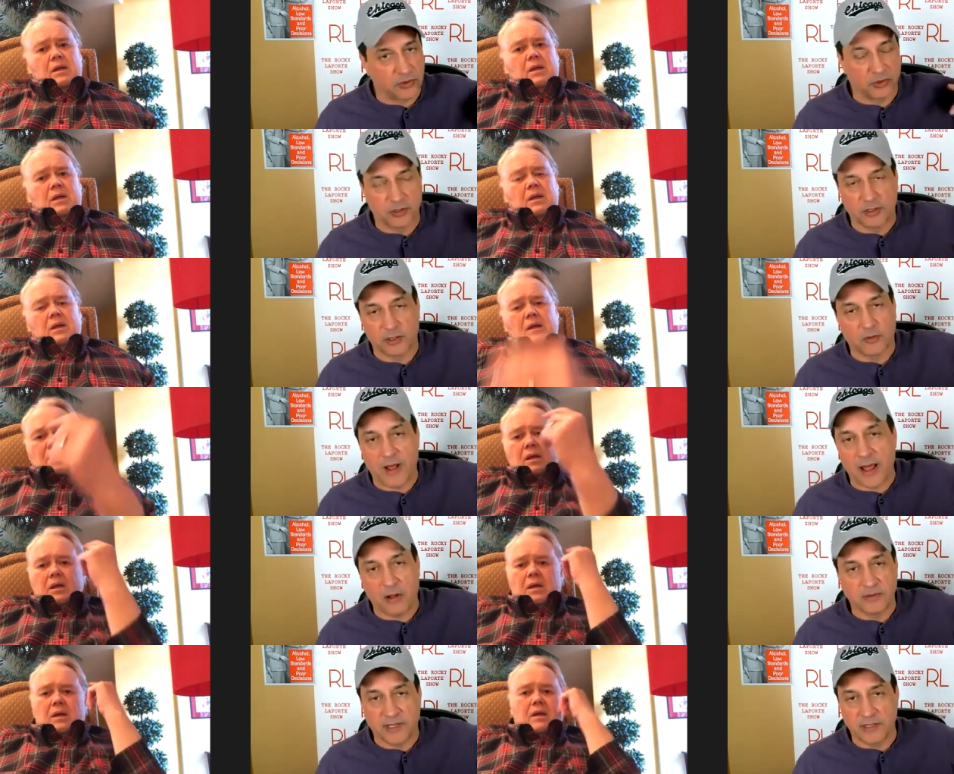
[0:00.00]
Speaker 1: and turned it
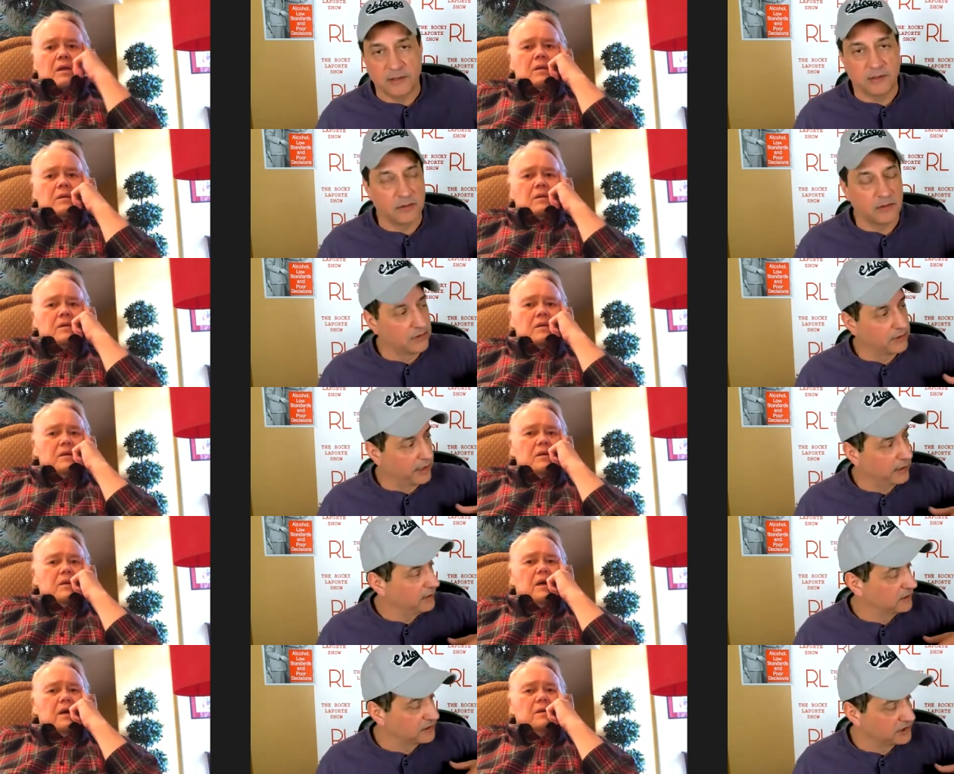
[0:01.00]
around. They didn't they
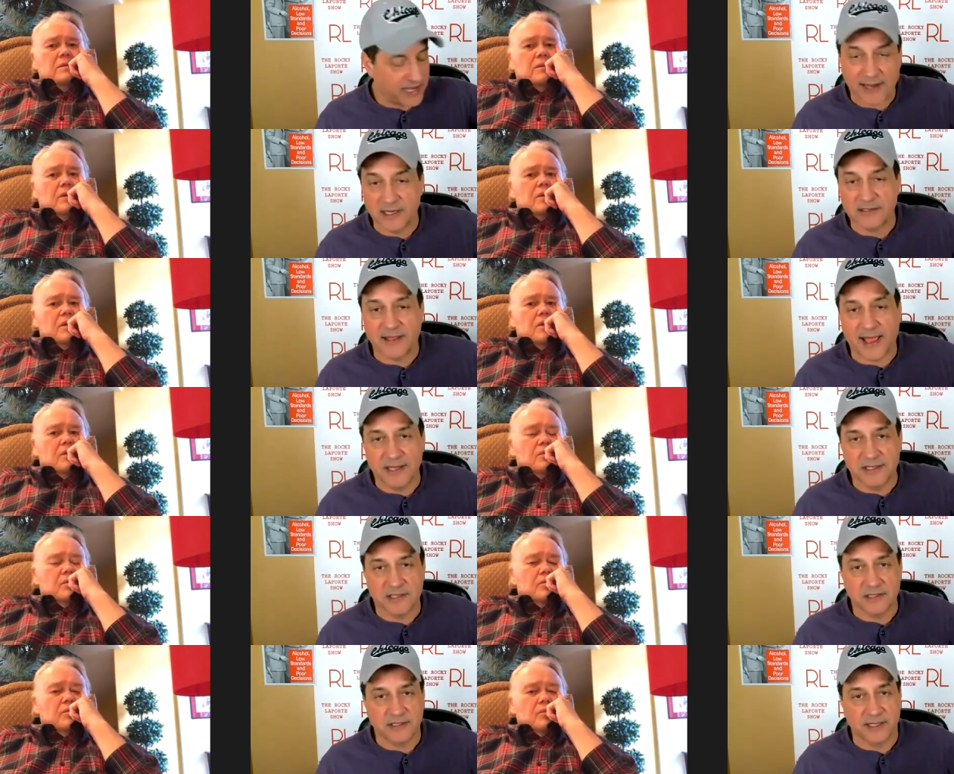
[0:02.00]
didn't yeah.
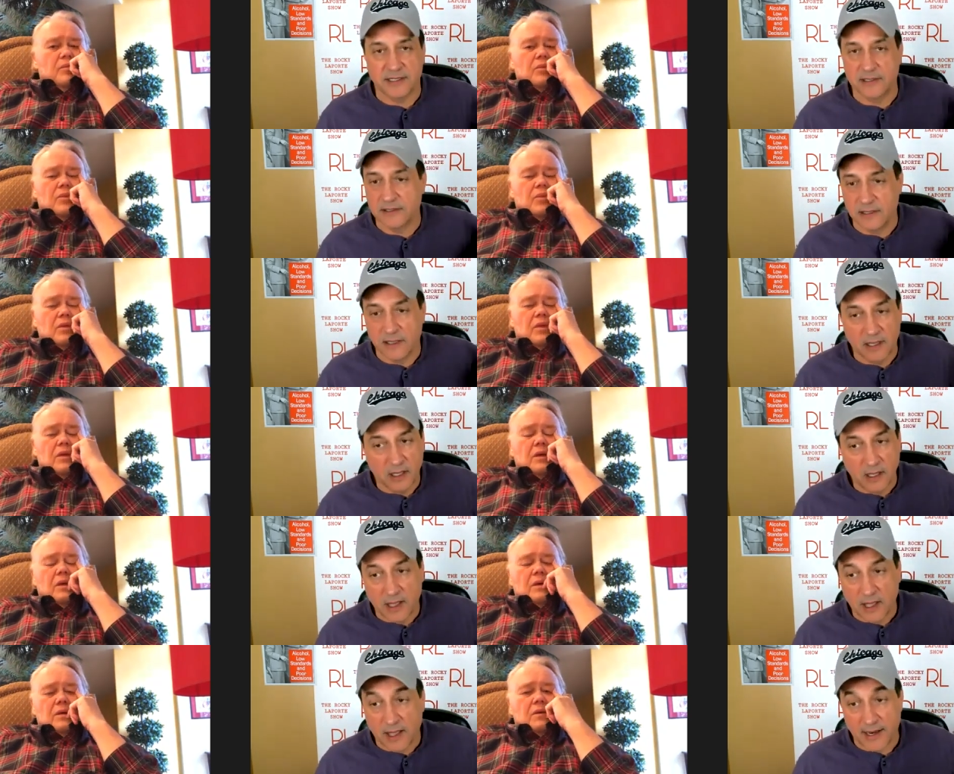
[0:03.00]
sanitize it, they didn't
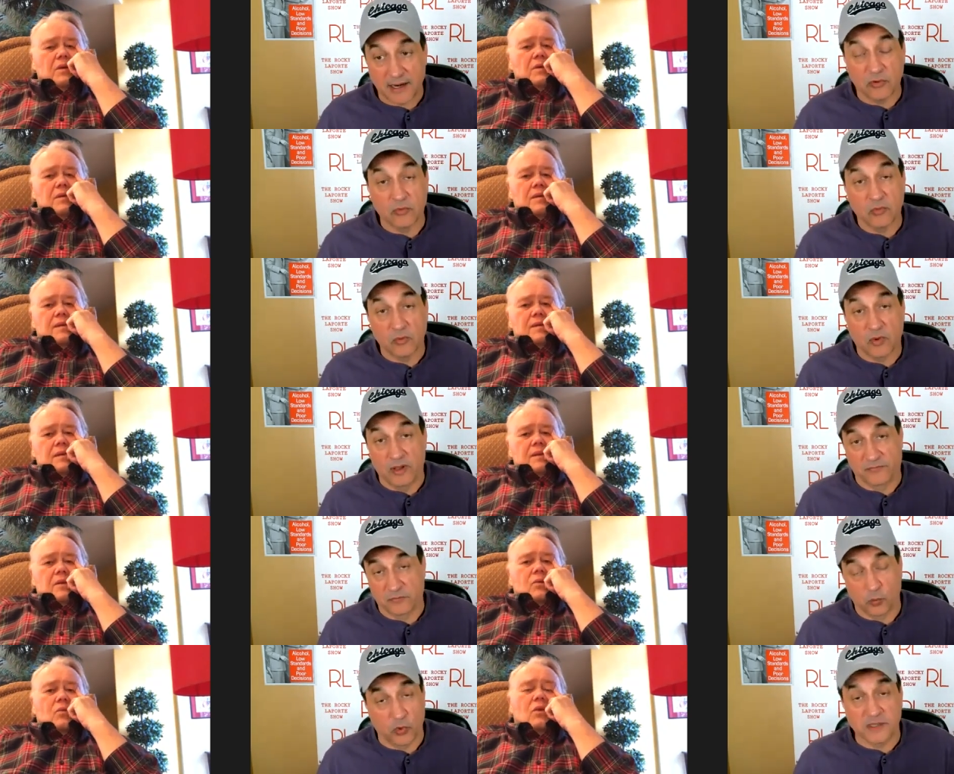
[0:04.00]
and I don't
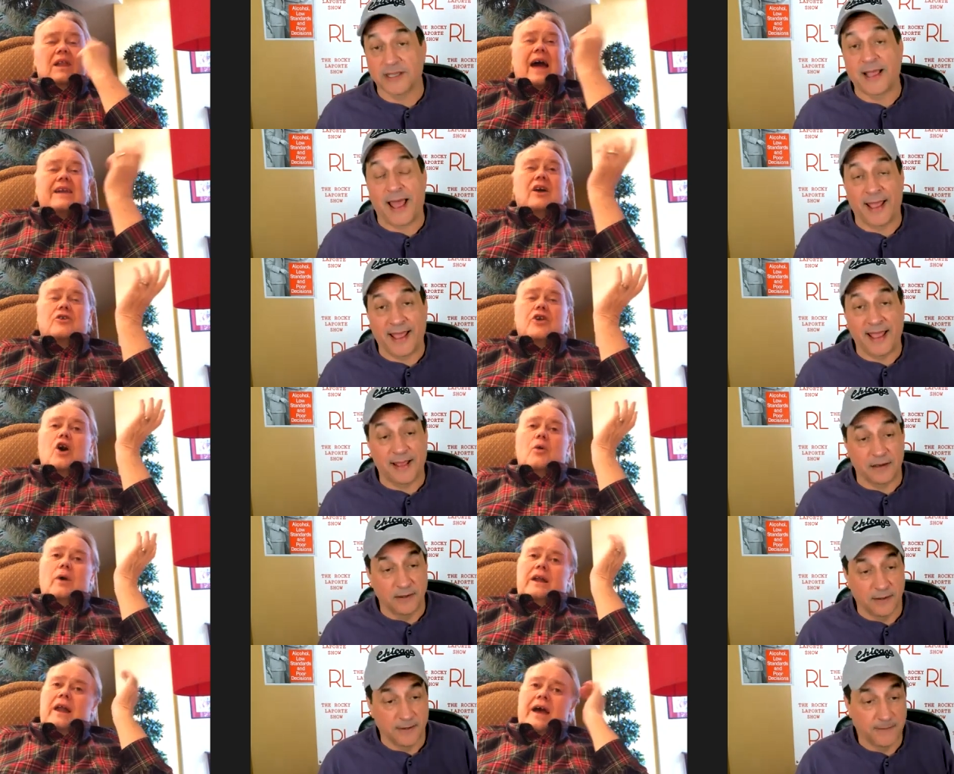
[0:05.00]
if what well, the guy I had.
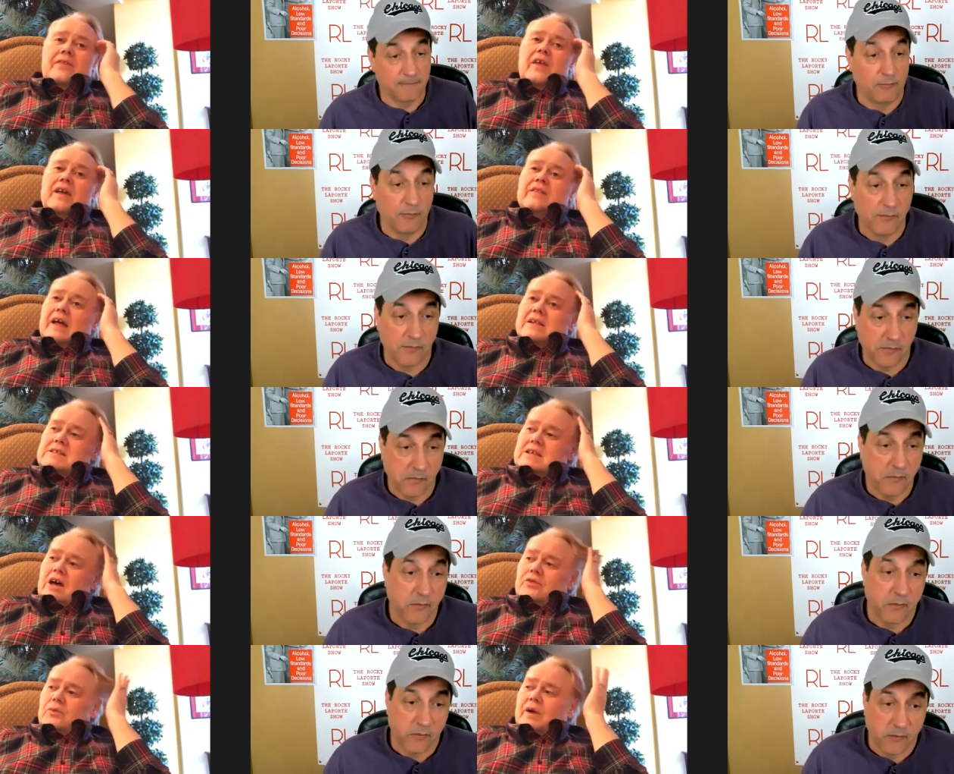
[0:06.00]
Know,
Speaker 2: I think that
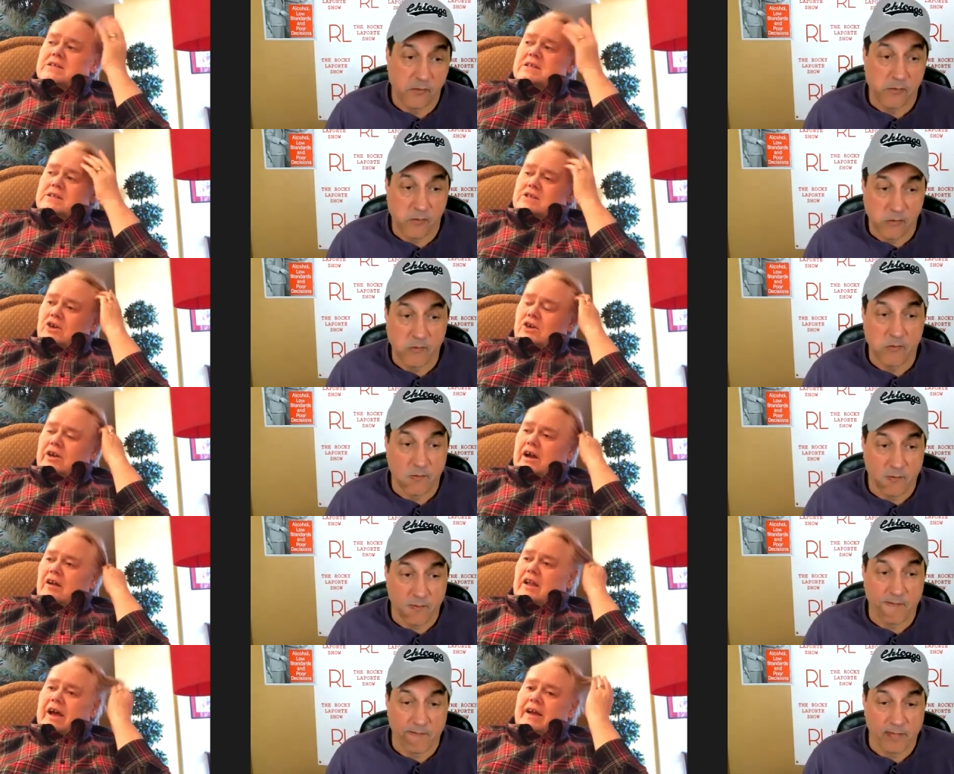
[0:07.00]
Southwest is a good
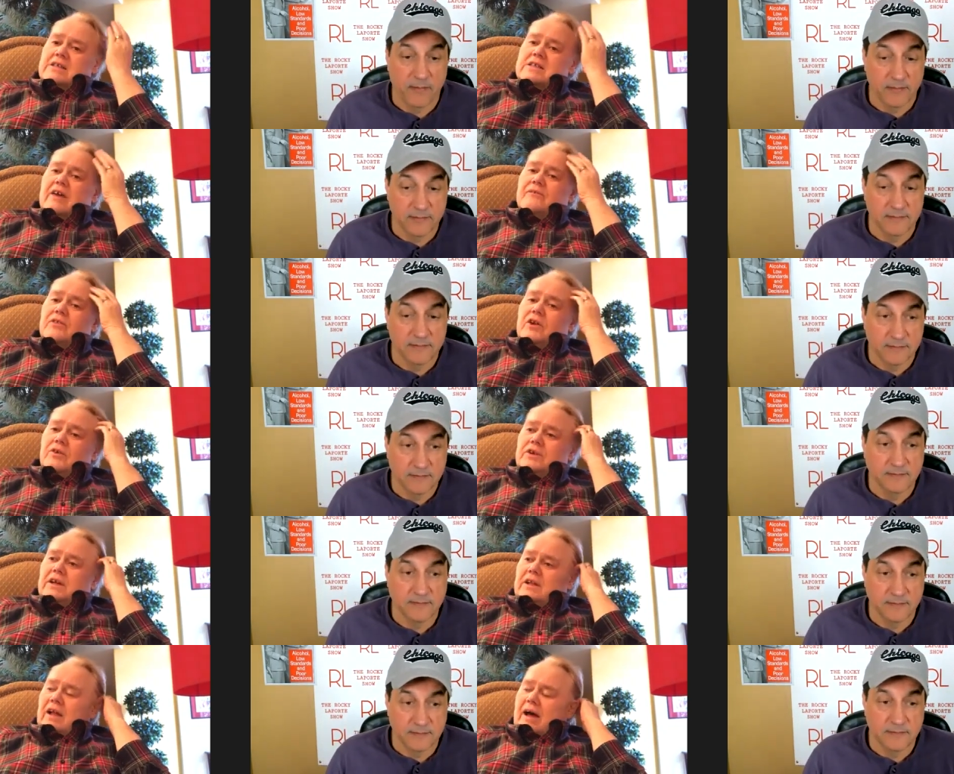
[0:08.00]
airline because I've flown
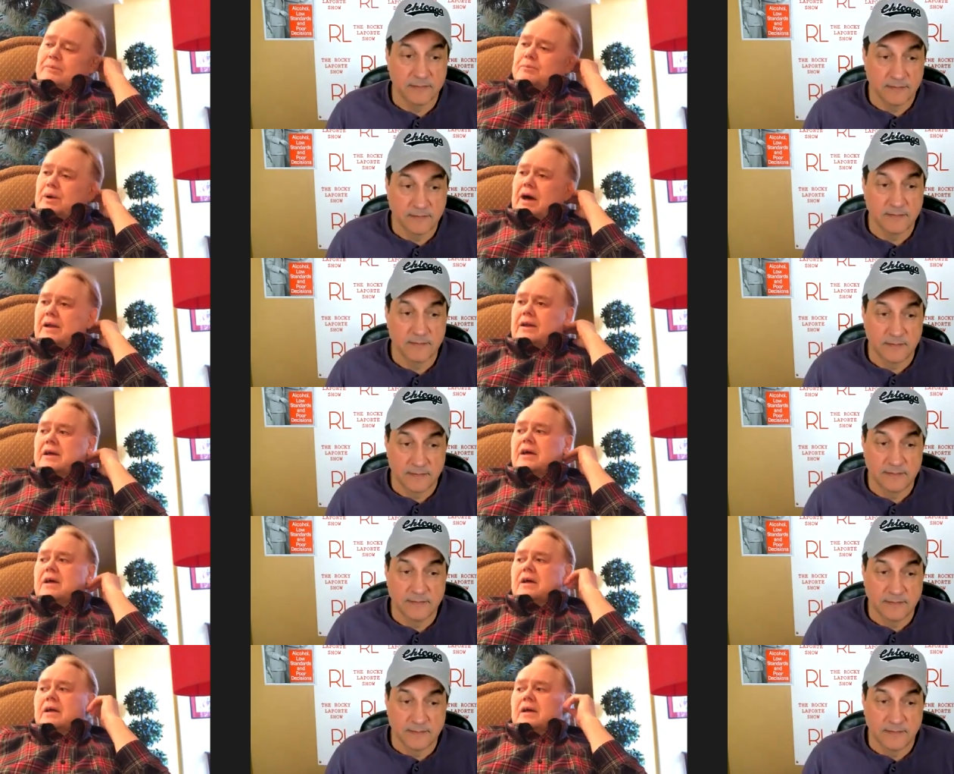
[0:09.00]
it a lot, but
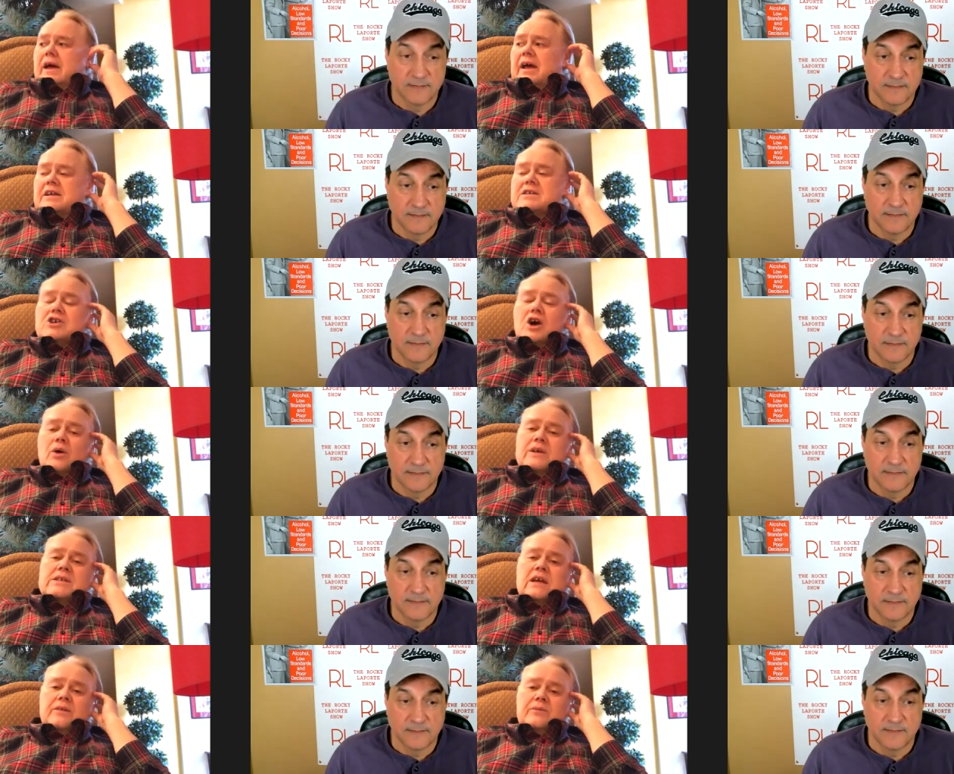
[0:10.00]
and it's
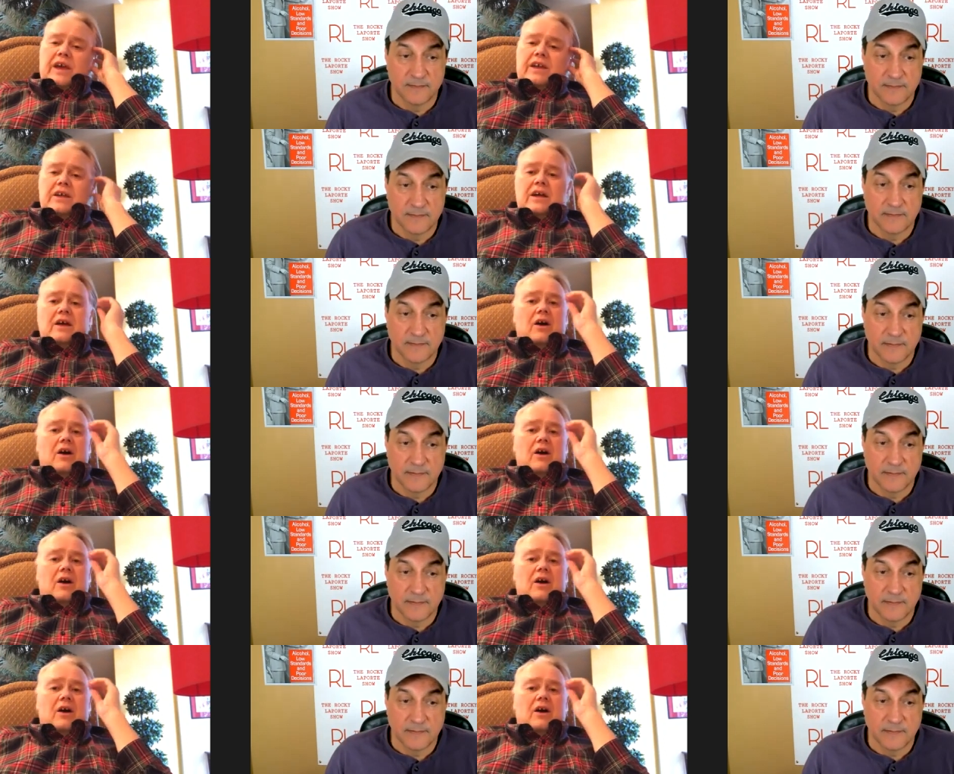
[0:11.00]
always convenient,